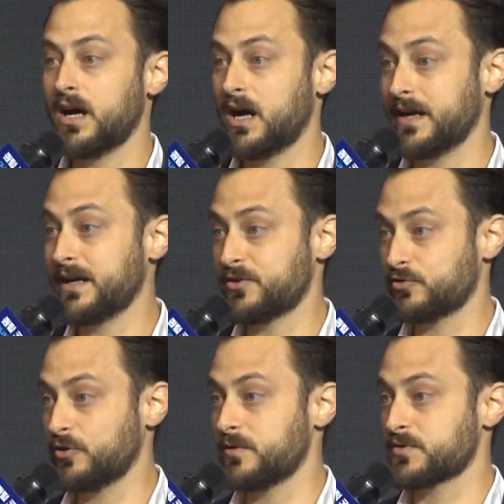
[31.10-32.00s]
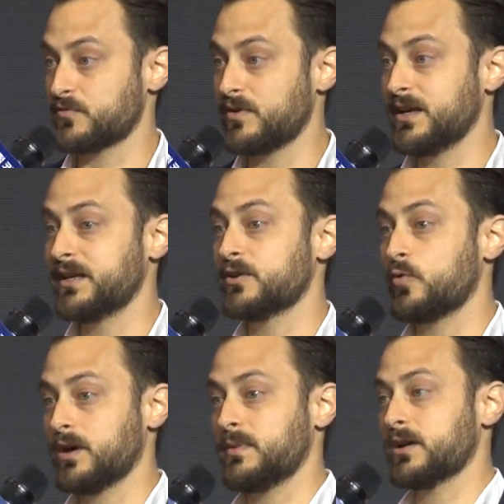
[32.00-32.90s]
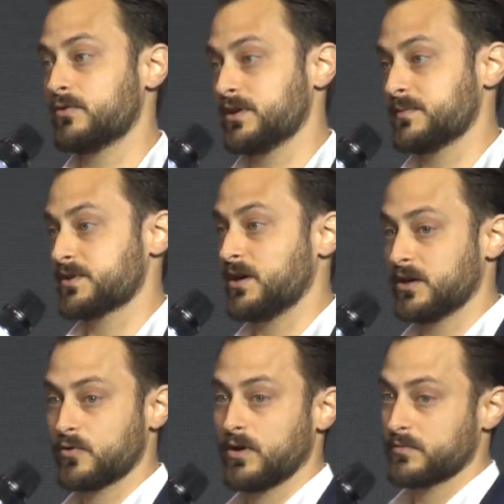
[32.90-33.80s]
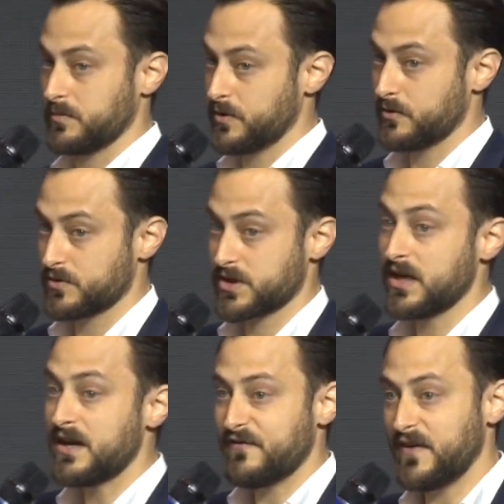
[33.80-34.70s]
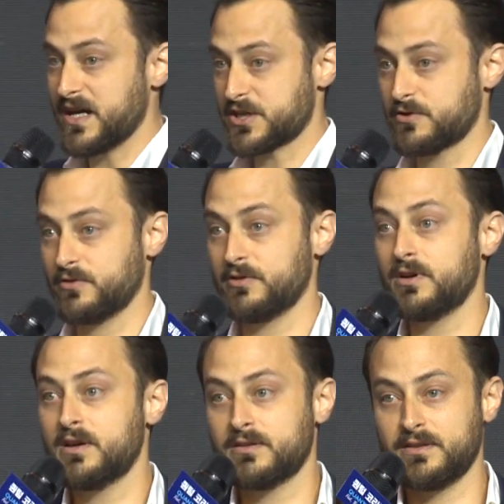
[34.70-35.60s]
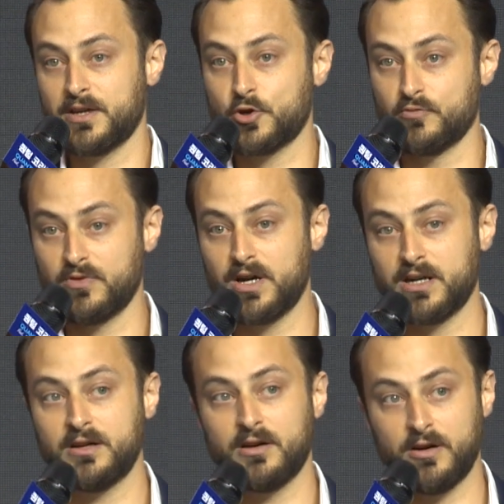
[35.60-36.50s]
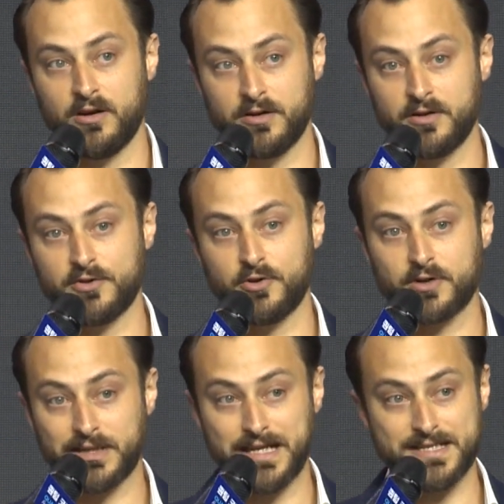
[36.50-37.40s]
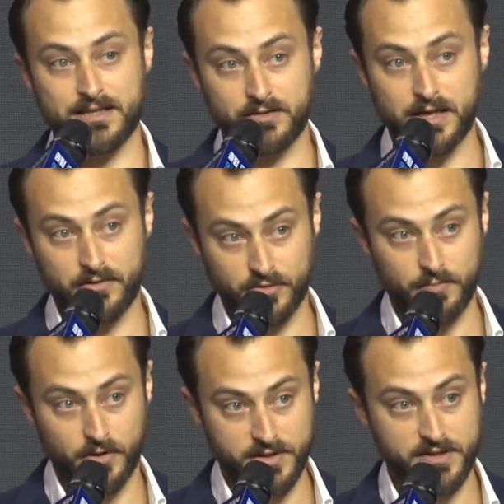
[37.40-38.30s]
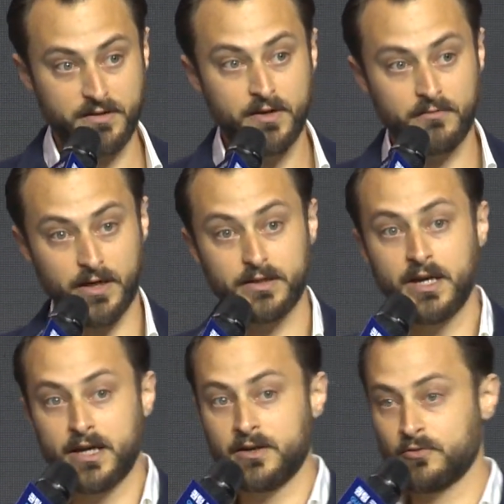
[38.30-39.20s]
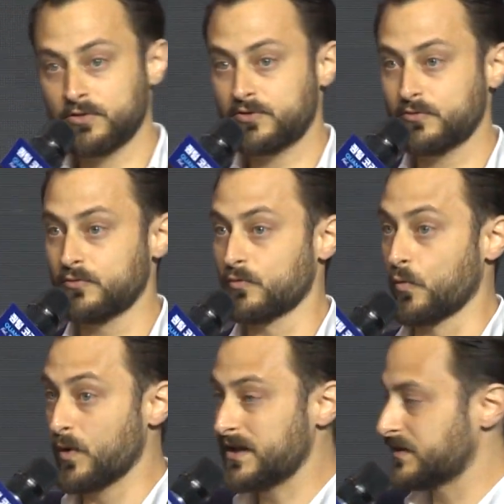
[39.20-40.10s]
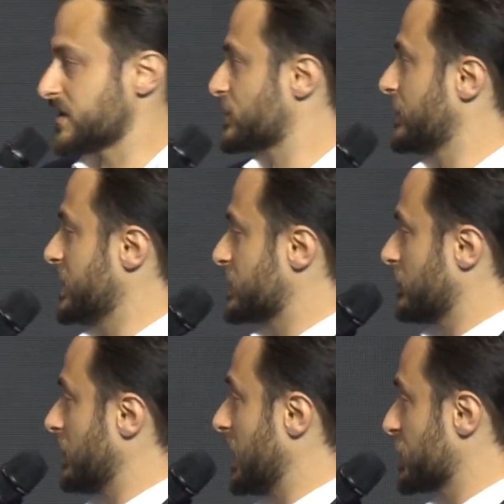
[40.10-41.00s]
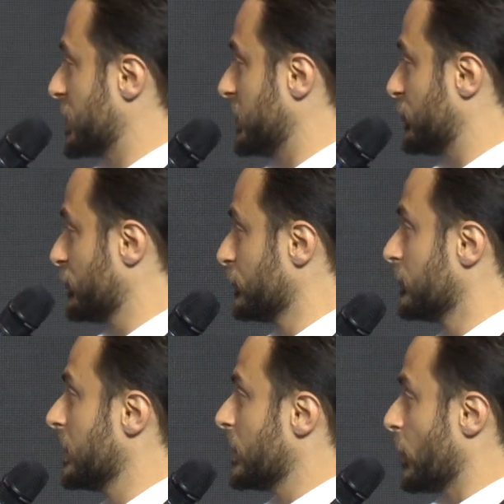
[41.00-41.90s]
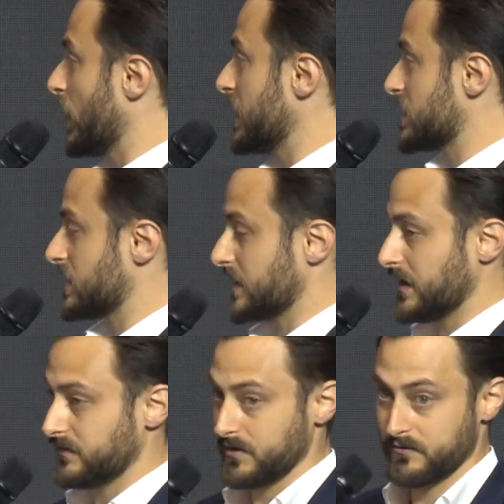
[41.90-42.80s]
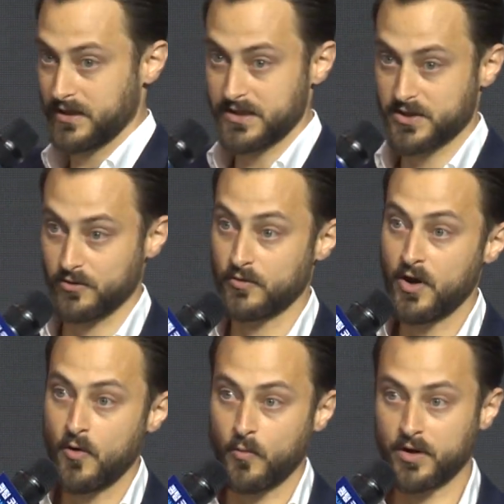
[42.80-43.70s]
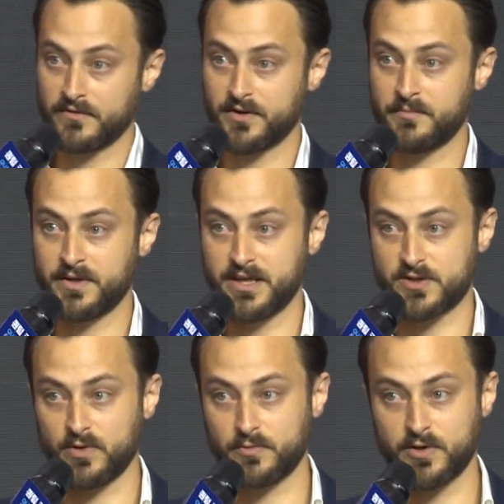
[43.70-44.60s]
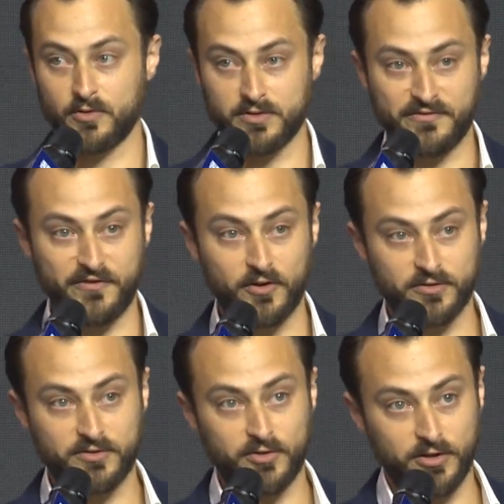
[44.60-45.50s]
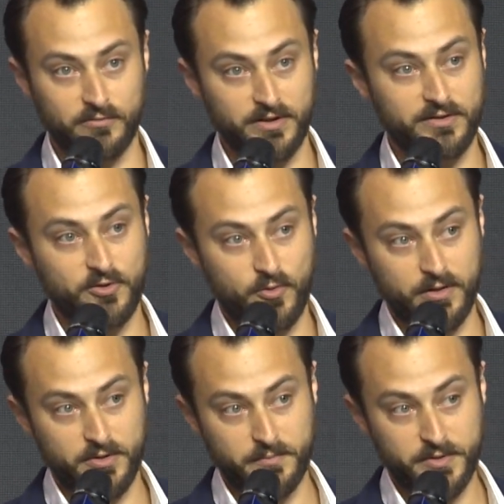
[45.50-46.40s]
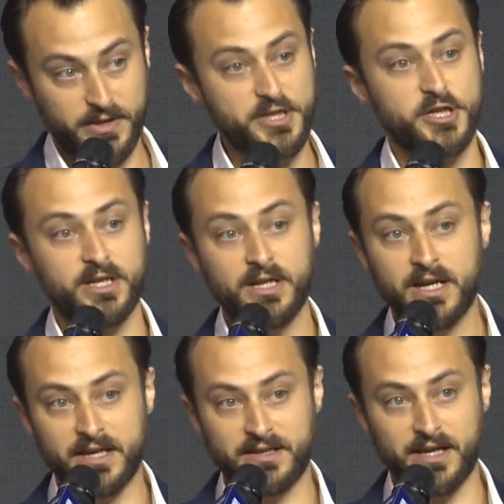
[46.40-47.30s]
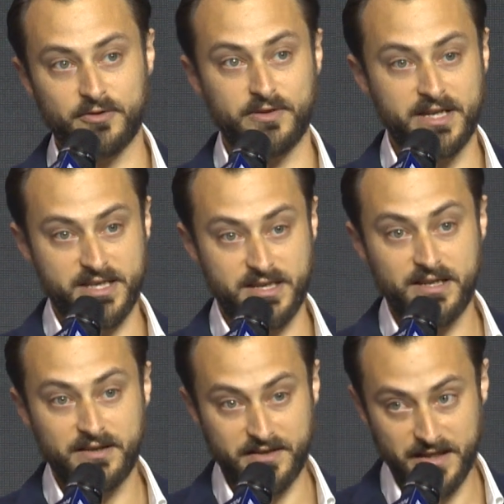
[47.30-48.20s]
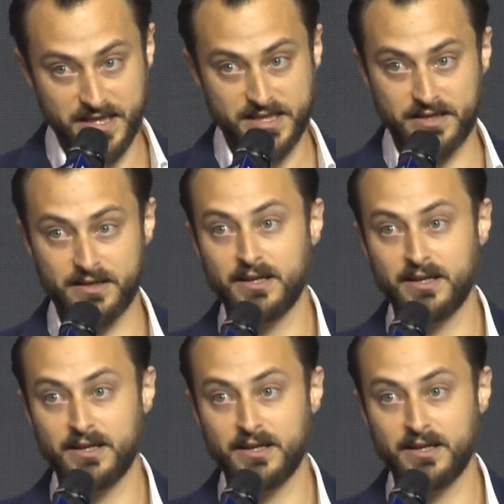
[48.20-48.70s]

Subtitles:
In other terms, running quantum algorithms on quantum computers faster than they could run on their classical counterparts, right? And in order to win this race, there are actually two ways to get there, right? So one of them is what we call the fault-tolerant quantum computation, and the other is the NISQ